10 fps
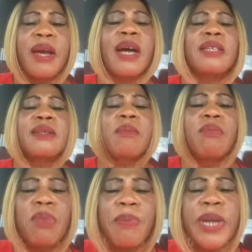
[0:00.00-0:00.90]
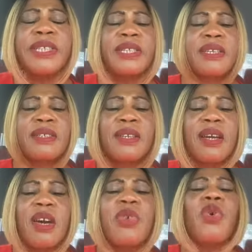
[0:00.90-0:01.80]
and presidents,
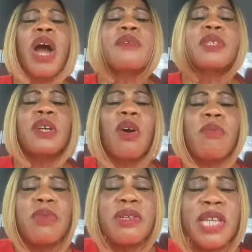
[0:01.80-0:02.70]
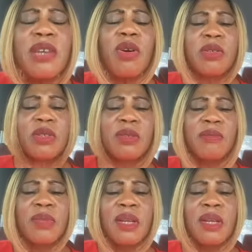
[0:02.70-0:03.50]
you have committed us